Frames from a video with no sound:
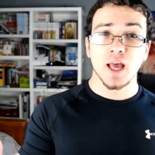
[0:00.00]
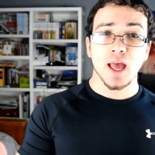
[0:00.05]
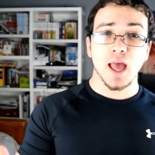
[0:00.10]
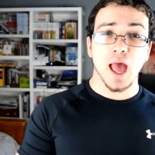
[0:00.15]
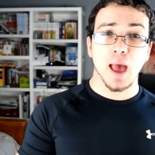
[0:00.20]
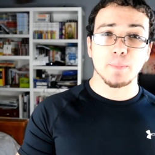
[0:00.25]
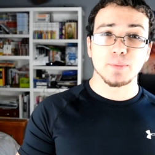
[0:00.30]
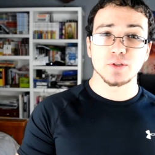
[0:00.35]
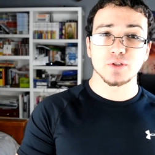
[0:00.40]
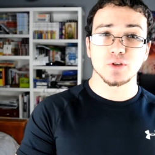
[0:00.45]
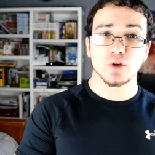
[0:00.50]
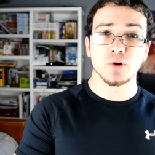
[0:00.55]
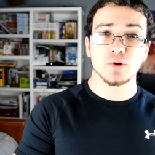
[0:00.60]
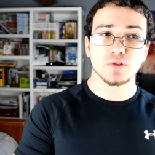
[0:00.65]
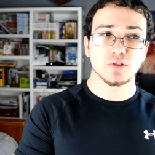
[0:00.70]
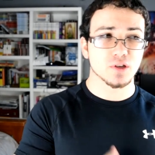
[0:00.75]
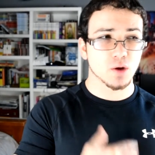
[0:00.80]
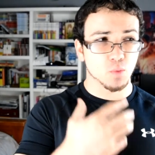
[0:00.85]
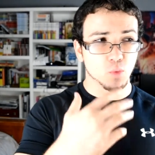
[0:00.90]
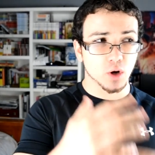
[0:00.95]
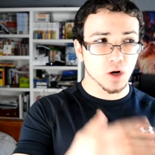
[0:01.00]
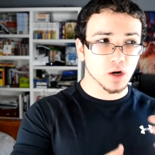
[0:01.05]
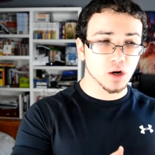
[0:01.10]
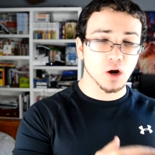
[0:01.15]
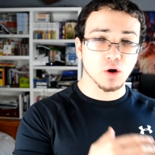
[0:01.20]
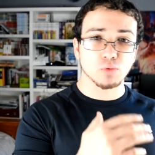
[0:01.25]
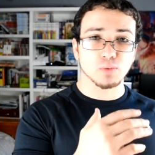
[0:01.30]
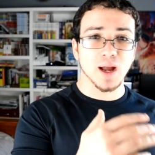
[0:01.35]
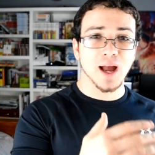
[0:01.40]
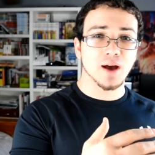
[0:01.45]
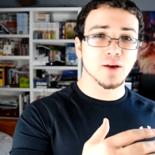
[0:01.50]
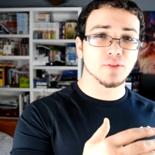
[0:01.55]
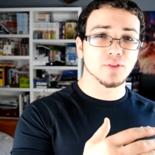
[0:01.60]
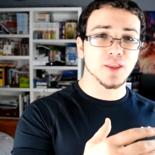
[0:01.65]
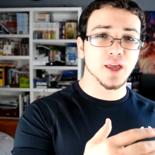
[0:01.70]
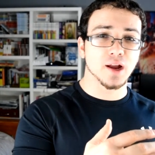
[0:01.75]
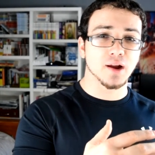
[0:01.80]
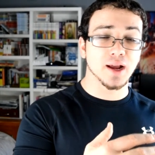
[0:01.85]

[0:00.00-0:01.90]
episodes, somewhere around there.